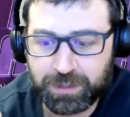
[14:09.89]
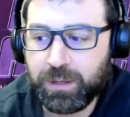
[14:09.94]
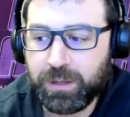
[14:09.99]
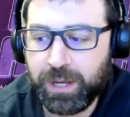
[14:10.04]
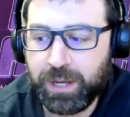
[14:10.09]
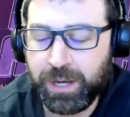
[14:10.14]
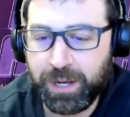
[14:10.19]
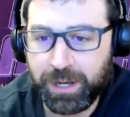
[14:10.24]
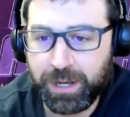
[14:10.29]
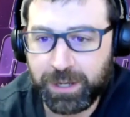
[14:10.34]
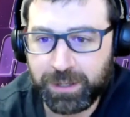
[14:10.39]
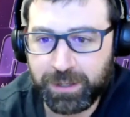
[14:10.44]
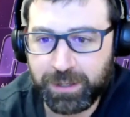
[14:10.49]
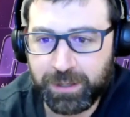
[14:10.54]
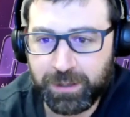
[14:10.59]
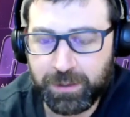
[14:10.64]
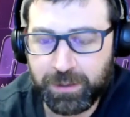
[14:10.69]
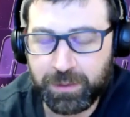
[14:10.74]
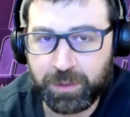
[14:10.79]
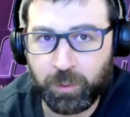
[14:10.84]
And
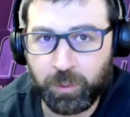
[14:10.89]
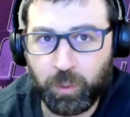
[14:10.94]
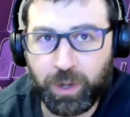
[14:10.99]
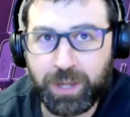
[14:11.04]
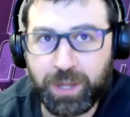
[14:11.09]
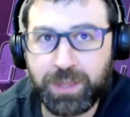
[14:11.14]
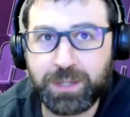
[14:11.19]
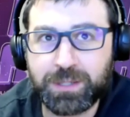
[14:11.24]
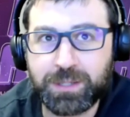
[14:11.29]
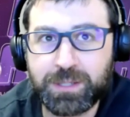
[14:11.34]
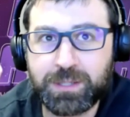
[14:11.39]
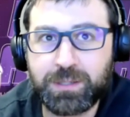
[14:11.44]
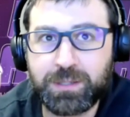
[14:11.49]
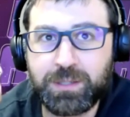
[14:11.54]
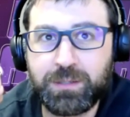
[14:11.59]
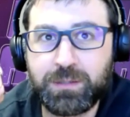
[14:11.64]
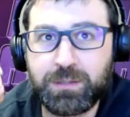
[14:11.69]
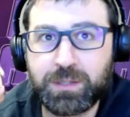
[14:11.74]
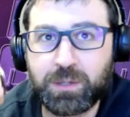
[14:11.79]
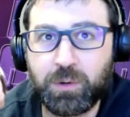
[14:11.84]
the way this
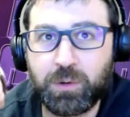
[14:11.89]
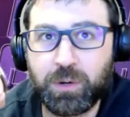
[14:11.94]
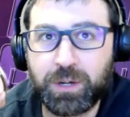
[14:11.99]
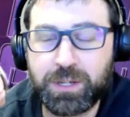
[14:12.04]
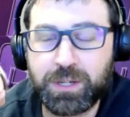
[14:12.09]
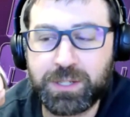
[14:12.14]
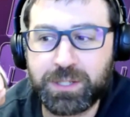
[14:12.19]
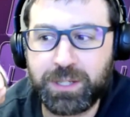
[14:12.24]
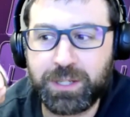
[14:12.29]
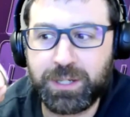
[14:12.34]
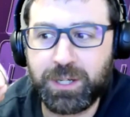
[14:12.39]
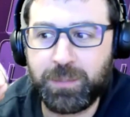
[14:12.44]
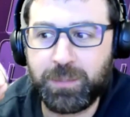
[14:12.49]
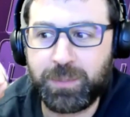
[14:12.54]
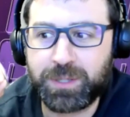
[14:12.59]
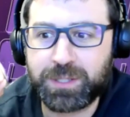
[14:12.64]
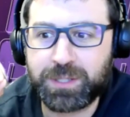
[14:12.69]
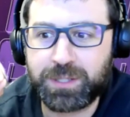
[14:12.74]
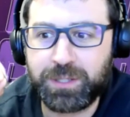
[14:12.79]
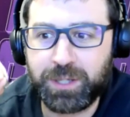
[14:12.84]
scoring is set up,
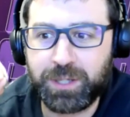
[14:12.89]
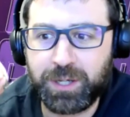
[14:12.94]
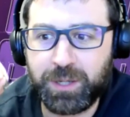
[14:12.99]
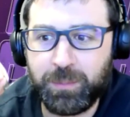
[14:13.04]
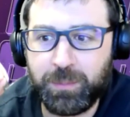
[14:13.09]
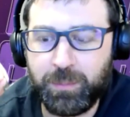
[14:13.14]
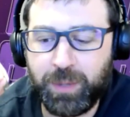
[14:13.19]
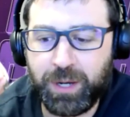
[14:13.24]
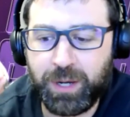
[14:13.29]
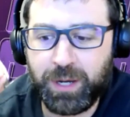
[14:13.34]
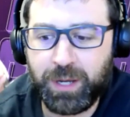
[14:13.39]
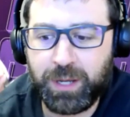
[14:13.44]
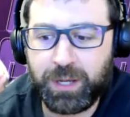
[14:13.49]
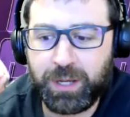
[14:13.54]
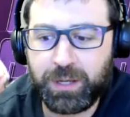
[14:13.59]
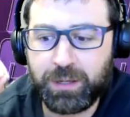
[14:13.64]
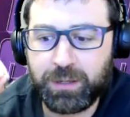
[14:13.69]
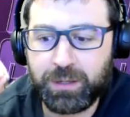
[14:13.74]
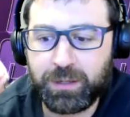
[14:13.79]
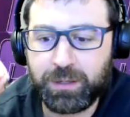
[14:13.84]
it's done
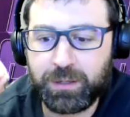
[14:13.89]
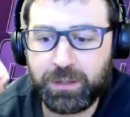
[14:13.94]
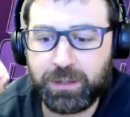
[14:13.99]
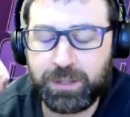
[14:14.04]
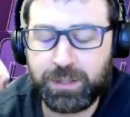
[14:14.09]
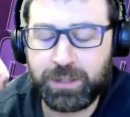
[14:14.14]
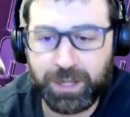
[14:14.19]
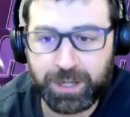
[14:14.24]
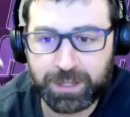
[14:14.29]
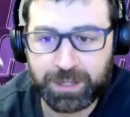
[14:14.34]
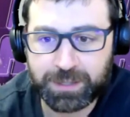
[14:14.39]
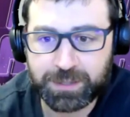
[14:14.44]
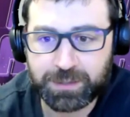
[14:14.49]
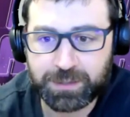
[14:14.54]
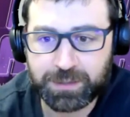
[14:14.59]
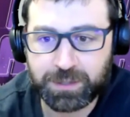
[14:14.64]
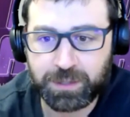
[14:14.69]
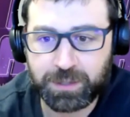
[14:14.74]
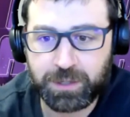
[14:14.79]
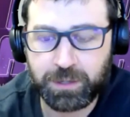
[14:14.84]
by
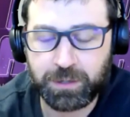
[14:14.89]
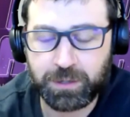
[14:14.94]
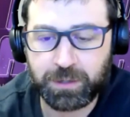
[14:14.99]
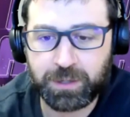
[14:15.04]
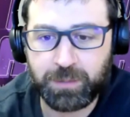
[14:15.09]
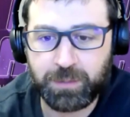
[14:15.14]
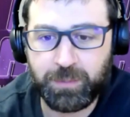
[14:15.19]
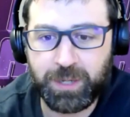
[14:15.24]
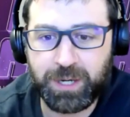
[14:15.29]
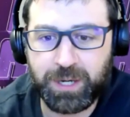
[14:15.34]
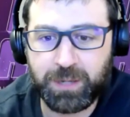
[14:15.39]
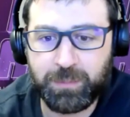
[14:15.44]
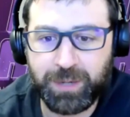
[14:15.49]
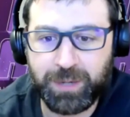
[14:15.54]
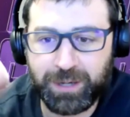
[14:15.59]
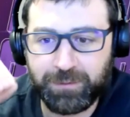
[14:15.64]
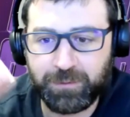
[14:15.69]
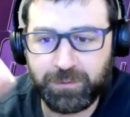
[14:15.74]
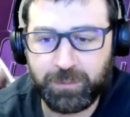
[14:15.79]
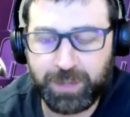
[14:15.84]
dots. So you're competing
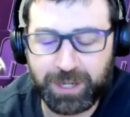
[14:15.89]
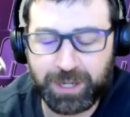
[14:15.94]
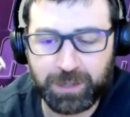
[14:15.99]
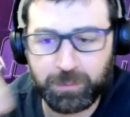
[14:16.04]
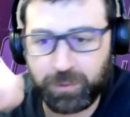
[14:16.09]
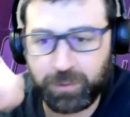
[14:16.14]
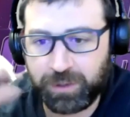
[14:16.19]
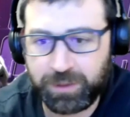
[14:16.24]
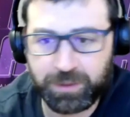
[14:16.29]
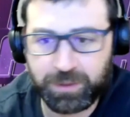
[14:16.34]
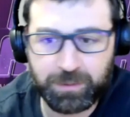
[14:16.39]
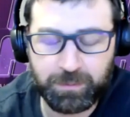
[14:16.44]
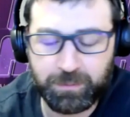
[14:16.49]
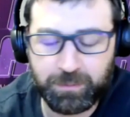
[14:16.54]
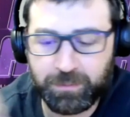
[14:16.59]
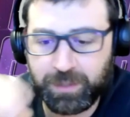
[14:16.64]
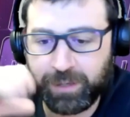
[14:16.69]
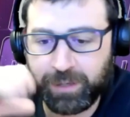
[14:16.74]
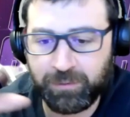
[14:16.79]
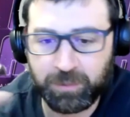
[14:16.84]
pound for pound with
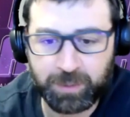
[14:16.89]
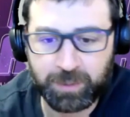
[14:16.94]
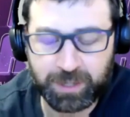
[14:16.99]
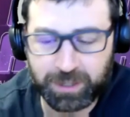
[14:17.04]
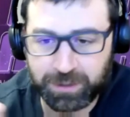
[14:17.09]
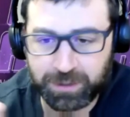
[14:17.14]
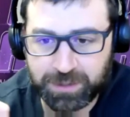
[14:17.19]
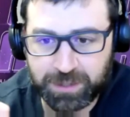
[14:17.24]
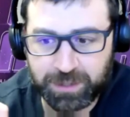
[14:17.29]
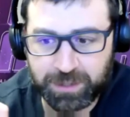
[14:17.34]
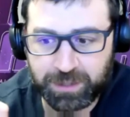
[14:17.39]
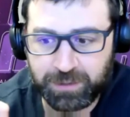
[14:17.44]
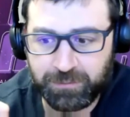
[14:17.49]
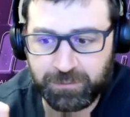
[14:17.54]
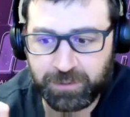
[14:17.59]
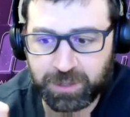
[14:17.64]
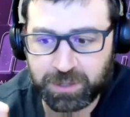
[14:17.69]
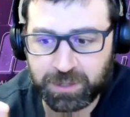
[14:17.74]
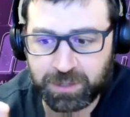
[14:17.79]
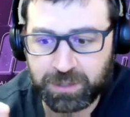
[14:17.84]
everybody else in the
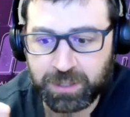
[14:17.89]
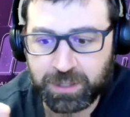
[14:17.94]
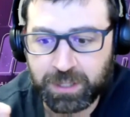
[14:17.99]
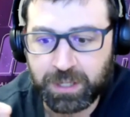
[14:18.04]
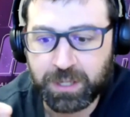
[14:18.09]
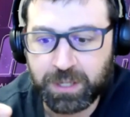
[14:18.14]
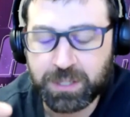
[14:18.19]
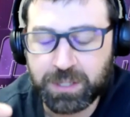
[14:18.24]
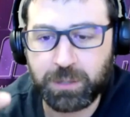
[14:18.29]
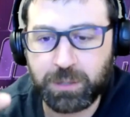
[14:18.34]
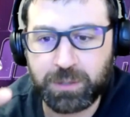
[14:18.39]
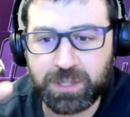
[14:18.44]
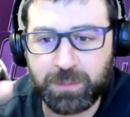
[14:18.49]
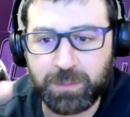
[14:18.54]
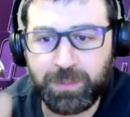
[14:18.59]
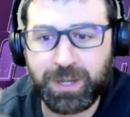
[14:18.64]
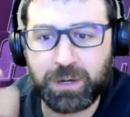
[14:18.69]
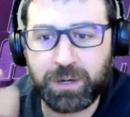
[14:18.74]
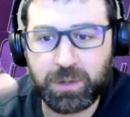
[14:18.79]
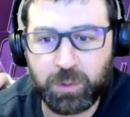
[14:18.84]
division. So it's
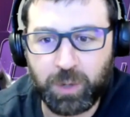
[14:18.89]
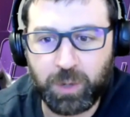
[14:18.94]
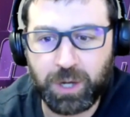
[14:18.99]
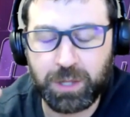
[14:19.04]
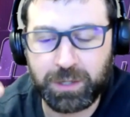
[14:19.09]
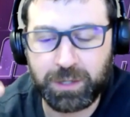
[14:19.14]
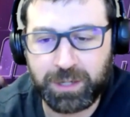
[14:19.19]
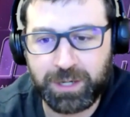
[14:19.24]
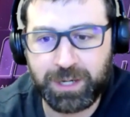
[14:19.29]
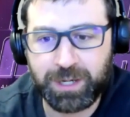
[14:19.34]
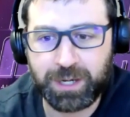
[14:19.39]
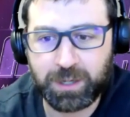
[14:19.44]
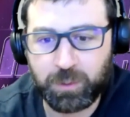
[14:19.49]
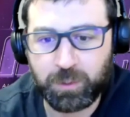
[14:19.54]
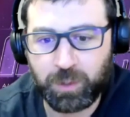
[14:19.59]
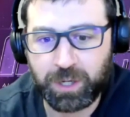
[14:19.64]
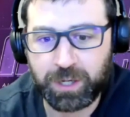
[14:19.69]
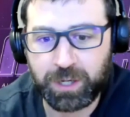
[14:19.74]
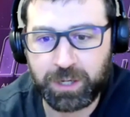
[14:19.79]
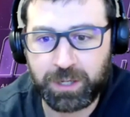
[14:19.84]
about quality, not
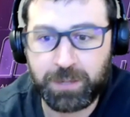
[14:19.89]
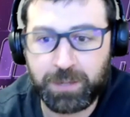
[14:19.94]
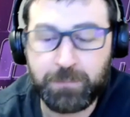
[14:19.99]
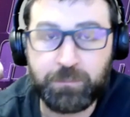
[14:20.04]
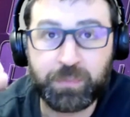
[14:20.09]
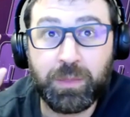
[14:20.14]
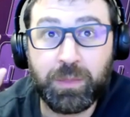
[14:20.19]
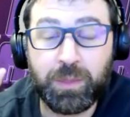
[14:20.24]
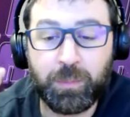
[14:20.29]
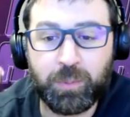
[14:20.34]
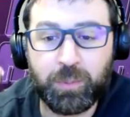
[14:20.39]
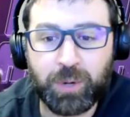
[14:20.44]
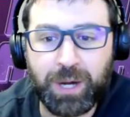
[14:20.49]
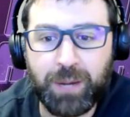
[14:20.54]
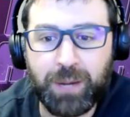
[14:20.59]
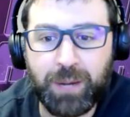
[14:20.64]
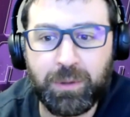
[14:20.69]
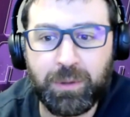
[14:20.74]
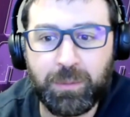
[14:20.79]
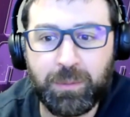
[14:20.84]
quantity. The
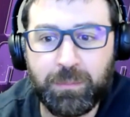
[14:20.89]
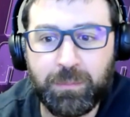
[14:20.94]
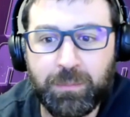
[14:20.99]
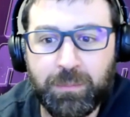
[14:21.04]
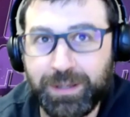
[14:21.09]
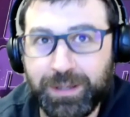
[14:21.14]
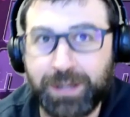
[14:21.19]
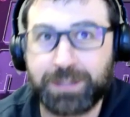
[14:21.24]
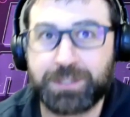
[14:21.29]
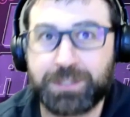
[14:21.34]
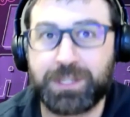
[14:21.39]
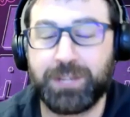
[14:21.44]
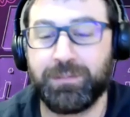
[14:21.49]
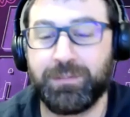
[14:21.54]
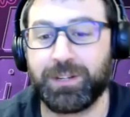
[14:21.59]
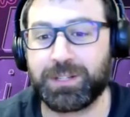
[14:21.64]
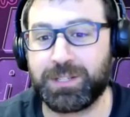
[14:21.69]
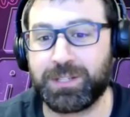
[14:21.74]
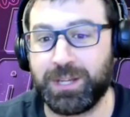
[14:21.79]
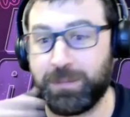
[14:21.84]
problem, I'll just give
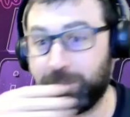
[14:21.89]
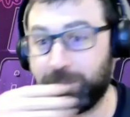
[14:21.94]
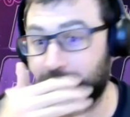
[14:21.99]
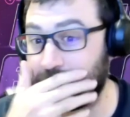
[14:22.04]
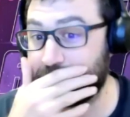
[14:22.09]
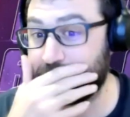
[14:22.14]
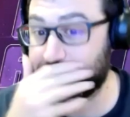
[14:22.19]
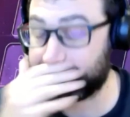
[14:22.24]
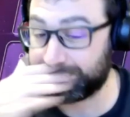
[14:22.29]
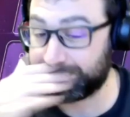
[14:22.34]
an example.